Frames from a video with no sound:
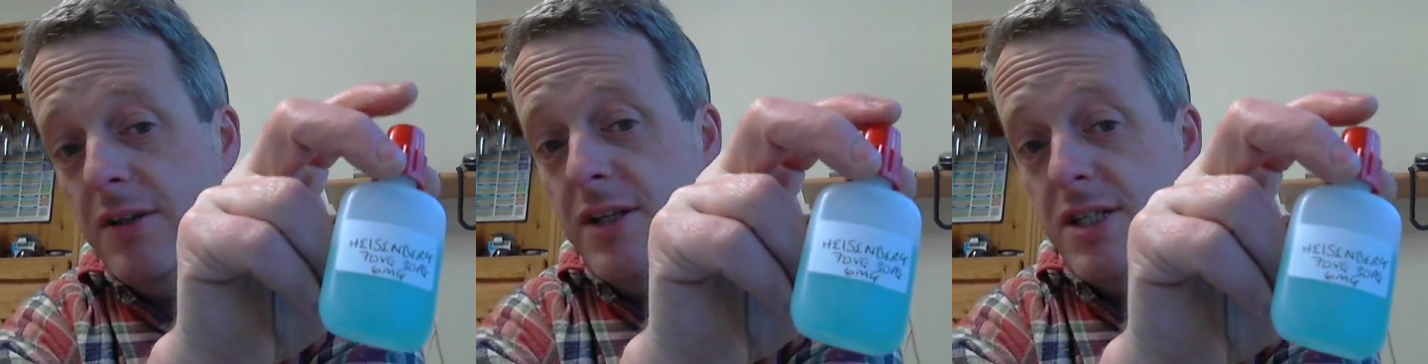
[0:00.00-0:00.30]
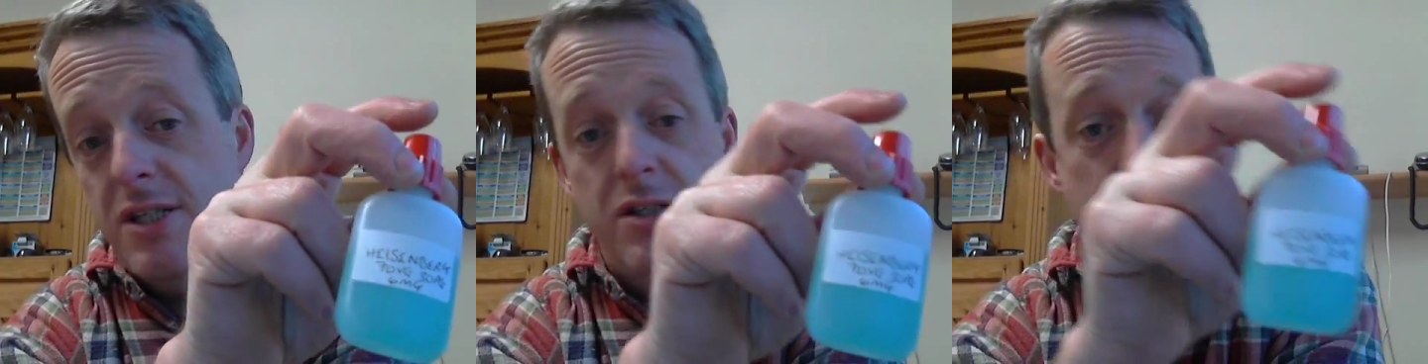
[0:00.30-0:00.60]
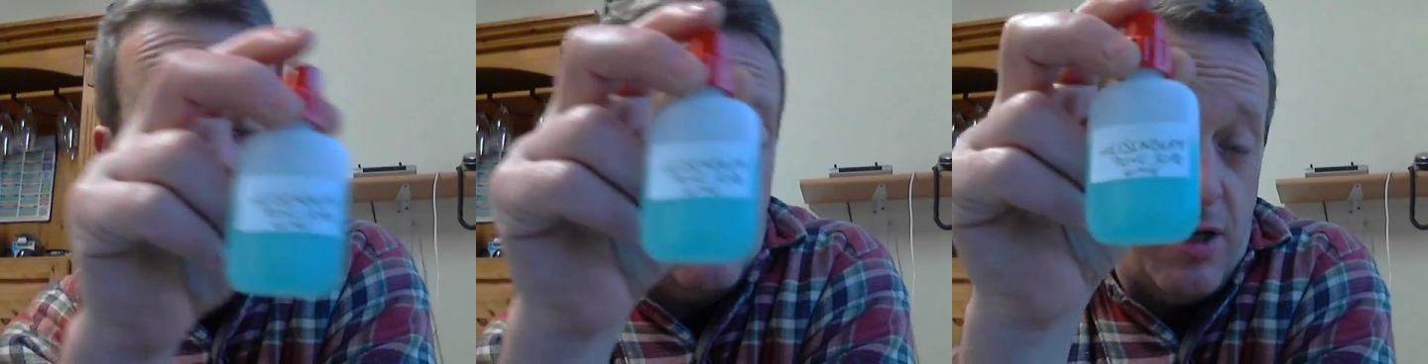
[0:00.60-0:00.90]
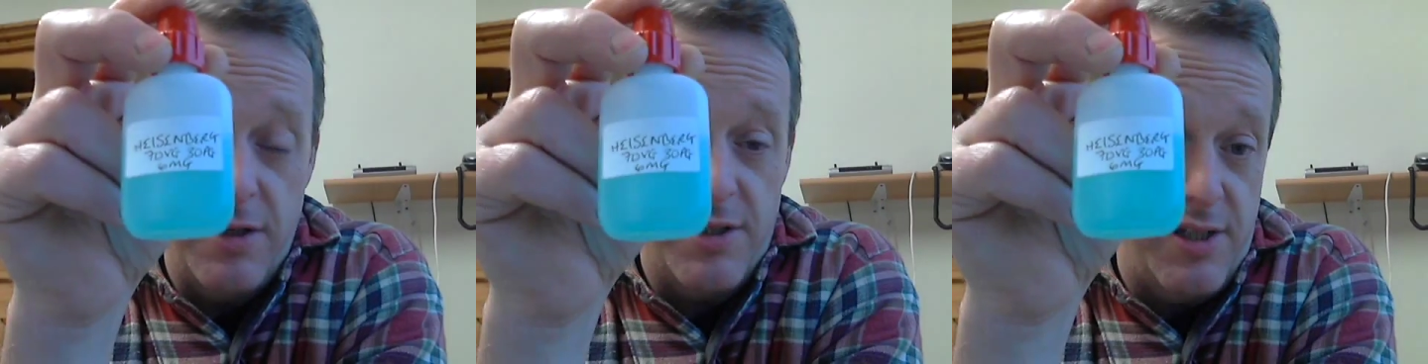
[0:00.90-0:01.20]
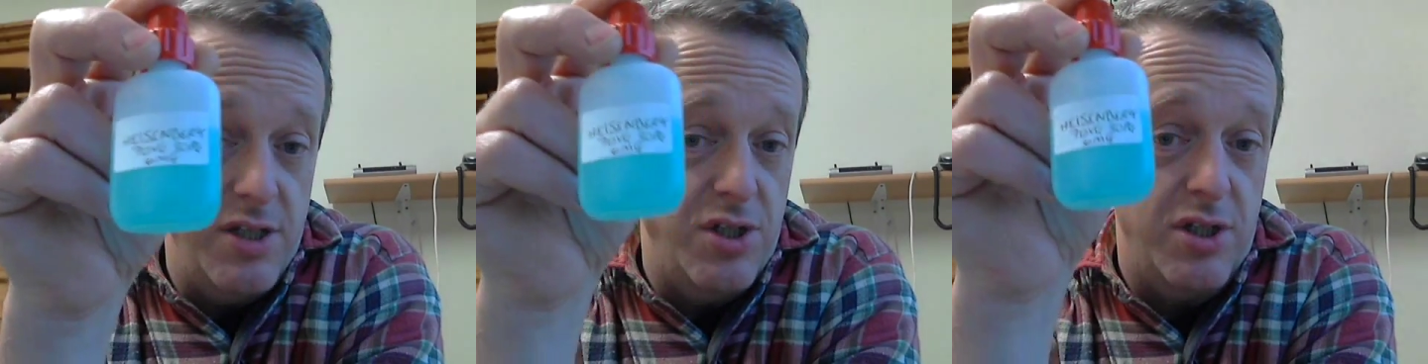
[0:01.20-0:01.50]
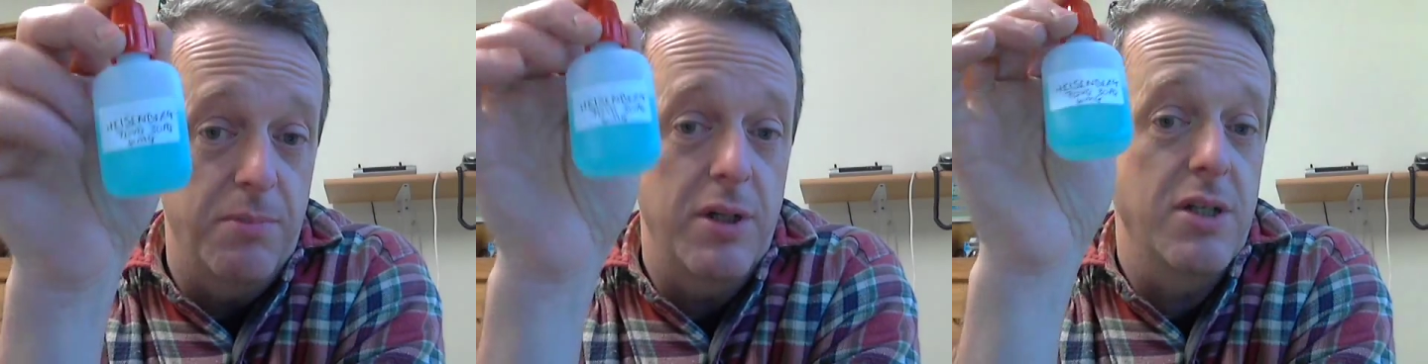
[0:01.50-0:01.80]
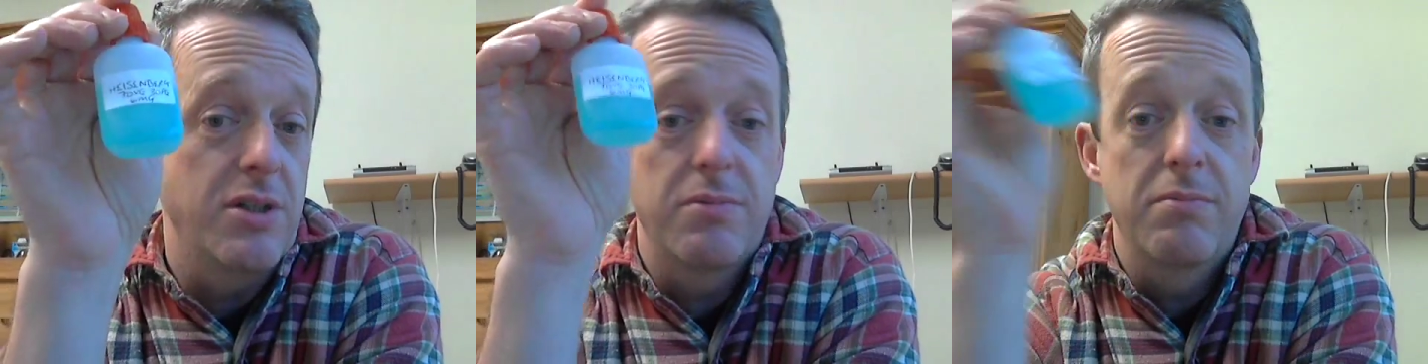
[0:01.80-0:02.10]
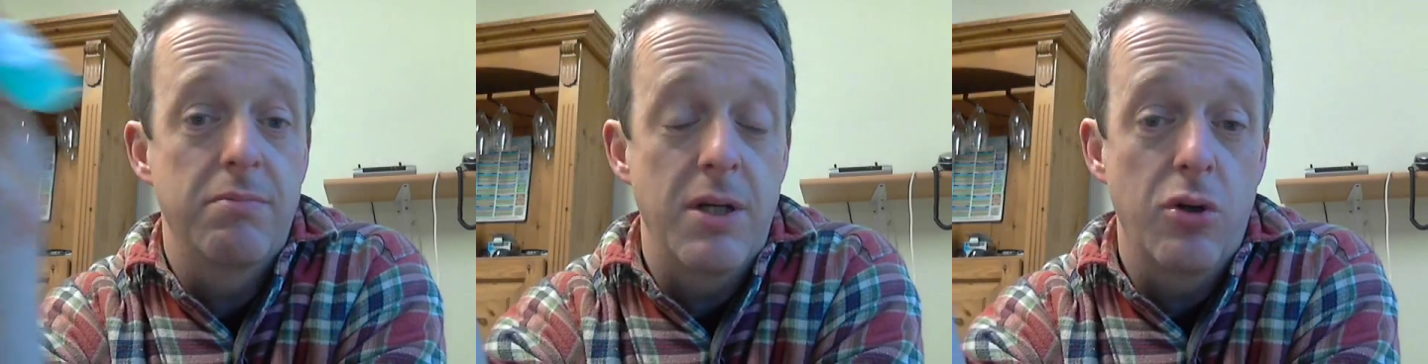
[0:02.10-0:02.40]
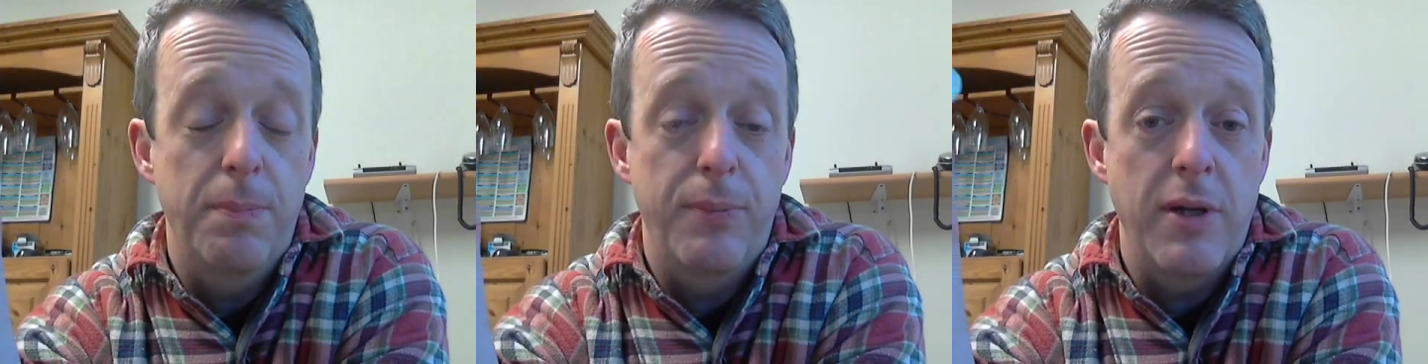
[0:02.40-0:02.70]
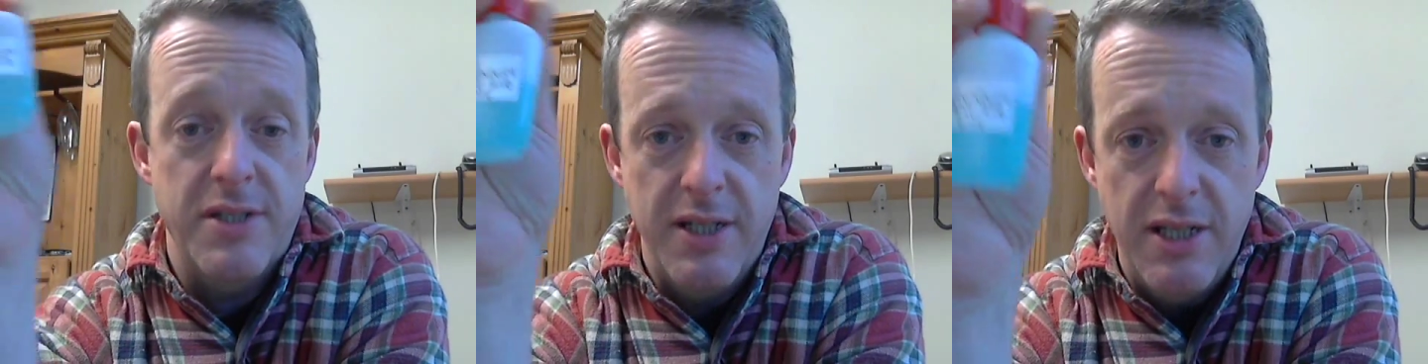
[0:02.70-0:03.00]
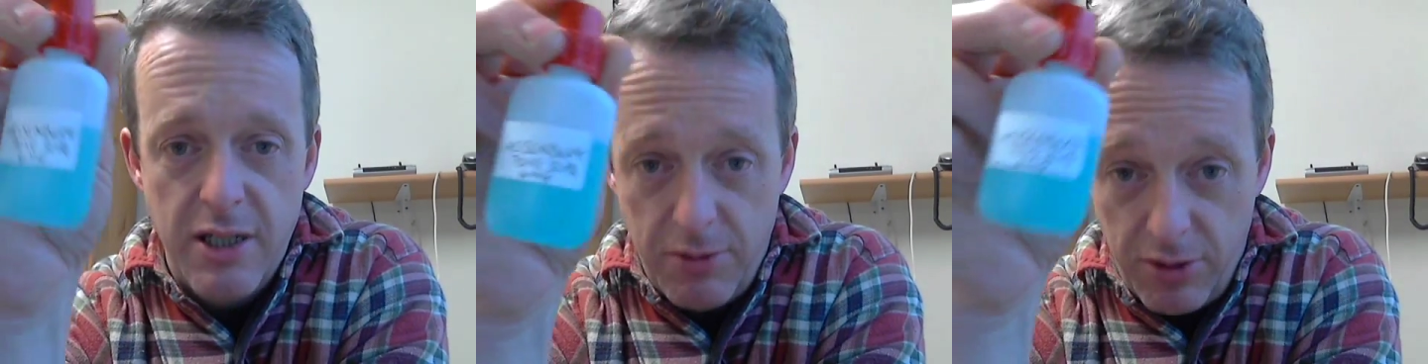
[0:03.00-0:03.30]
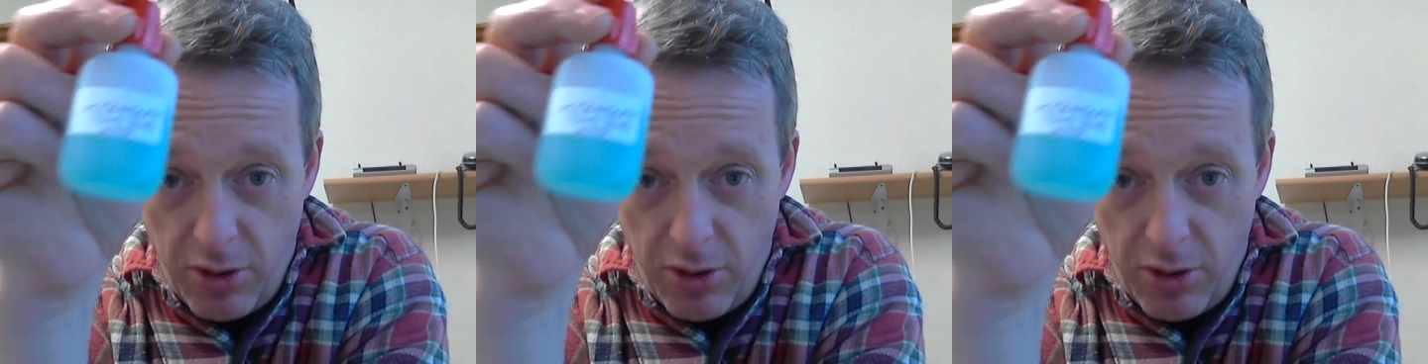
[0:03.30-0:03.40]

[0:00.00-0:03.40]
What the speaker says: of this. On the site you can buy it made up as an e-liquid,